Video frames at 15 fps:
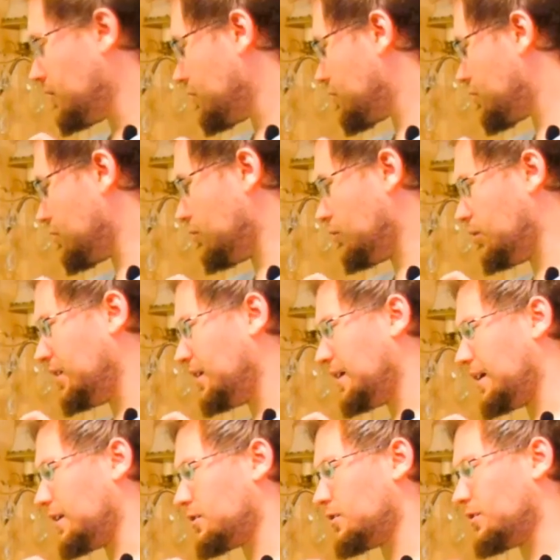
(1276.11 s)
So
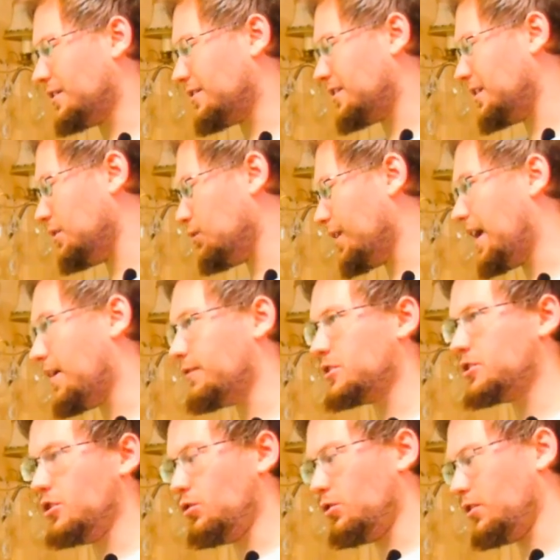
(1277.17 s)
as you can see, we have a
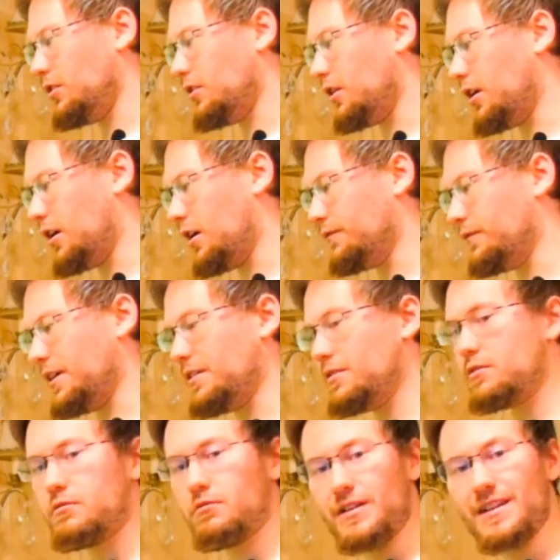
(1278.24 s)
total of
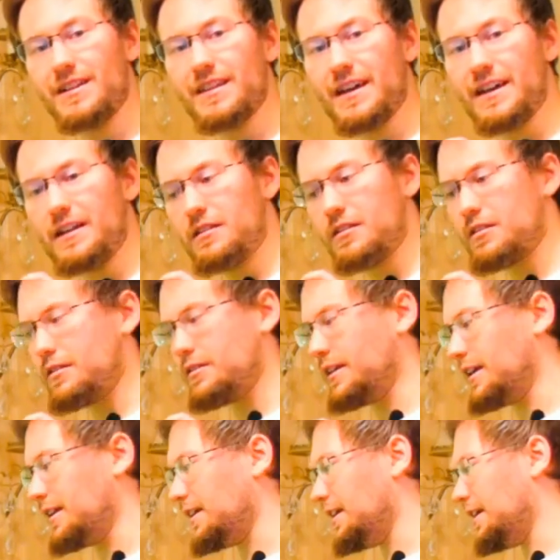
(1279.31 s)
3 lights
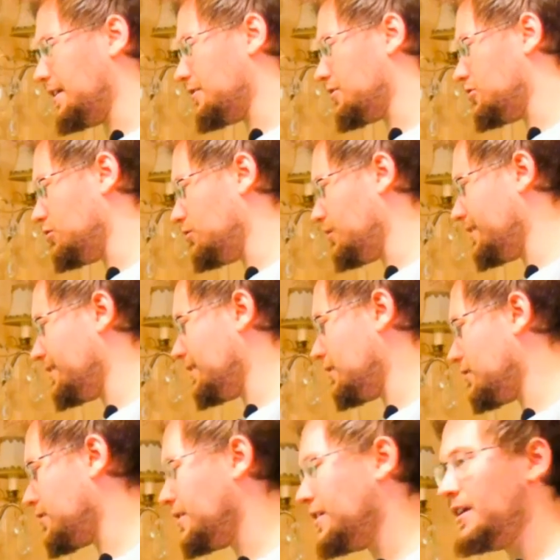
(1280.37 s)
that is doing
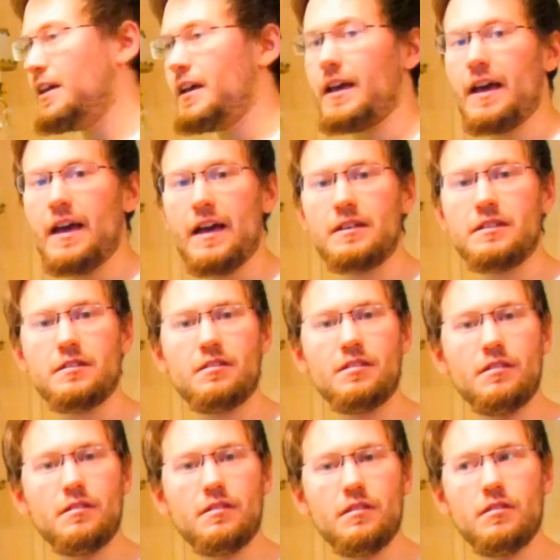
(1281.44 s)
this, and
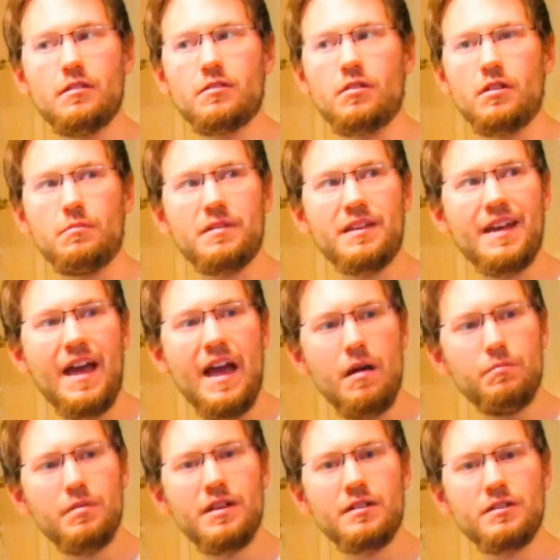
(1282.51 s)
since this is going to be
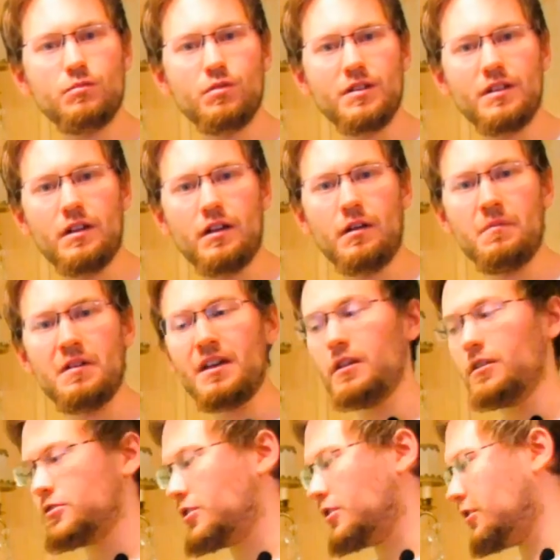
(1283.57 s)
ambient, we're going to
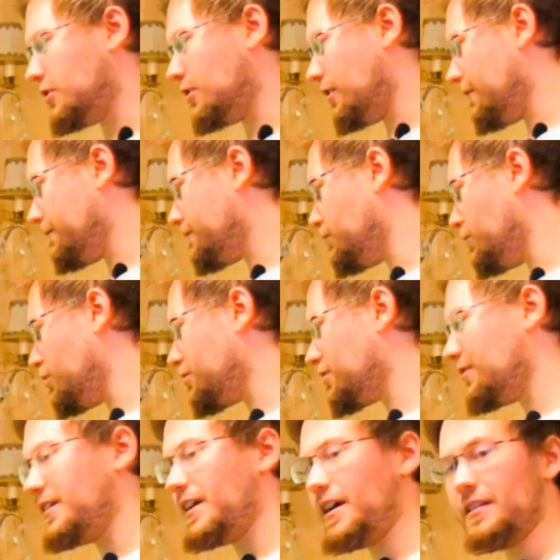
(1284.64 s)
turn off most
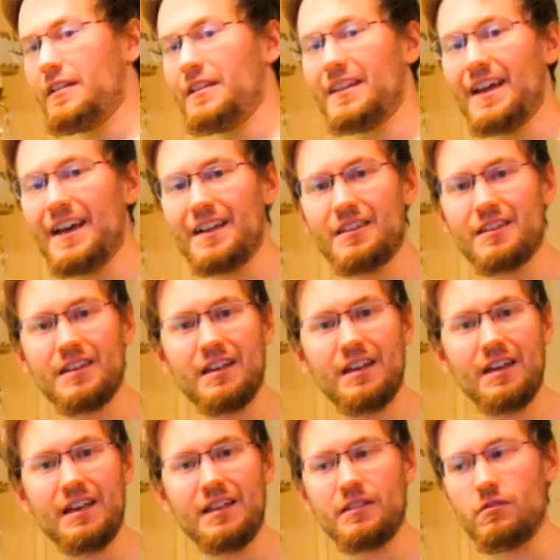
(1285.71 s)
of the other lights
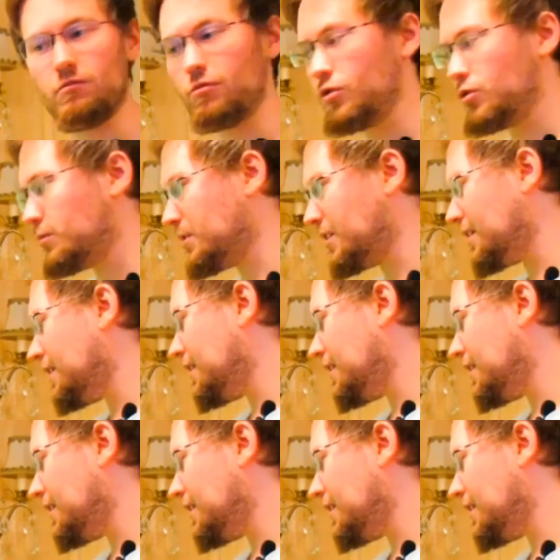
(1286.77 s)
here in the room,